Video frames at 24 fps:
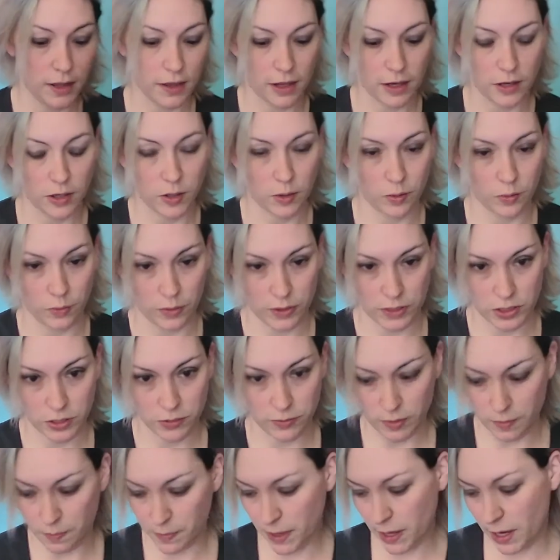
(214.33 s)
And then you're going
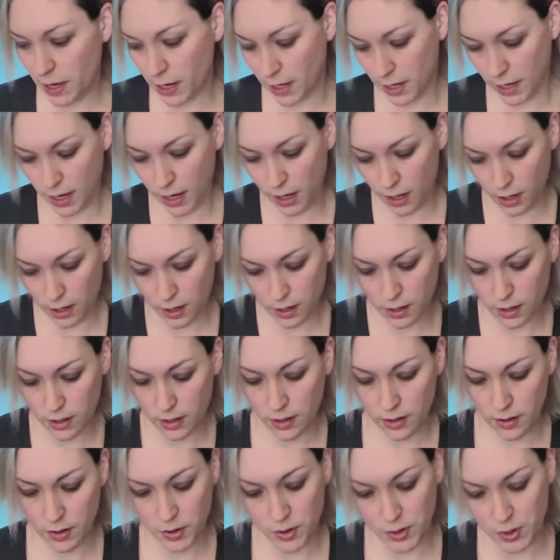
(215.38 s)
to repeat it
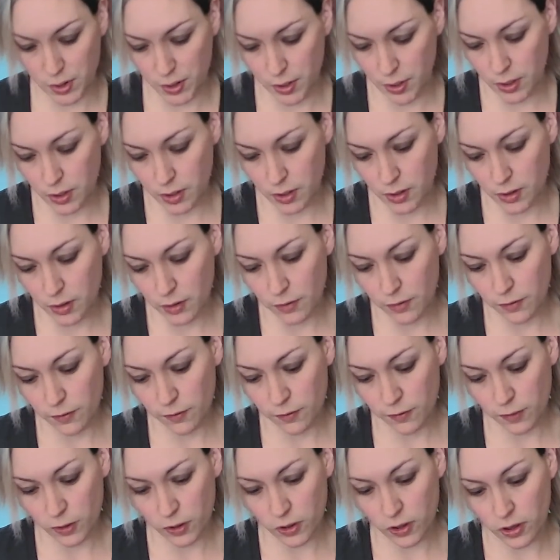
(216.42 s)

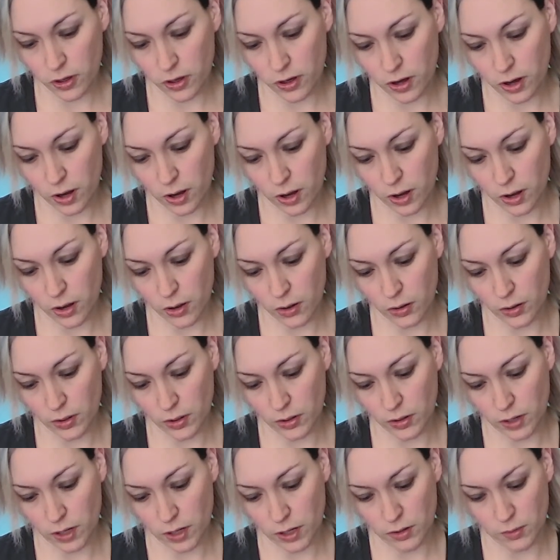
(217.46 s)
for all
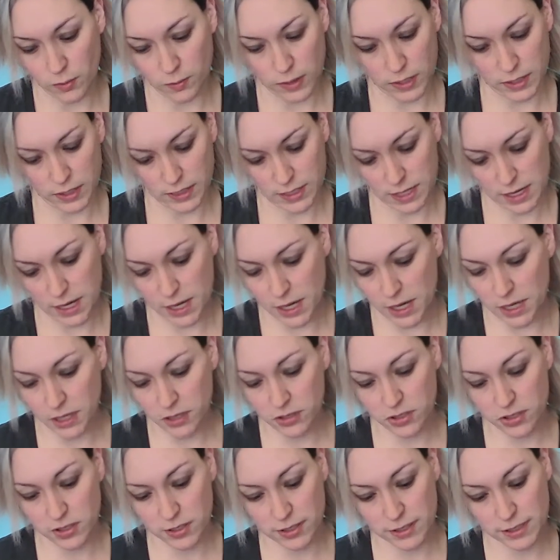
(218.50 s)
your other ones.
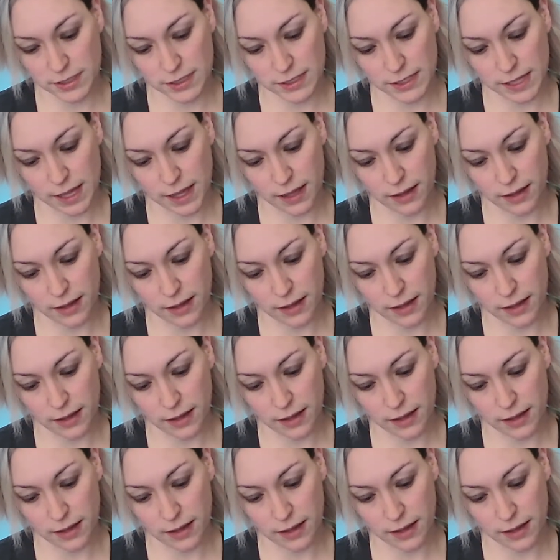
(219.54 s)
Each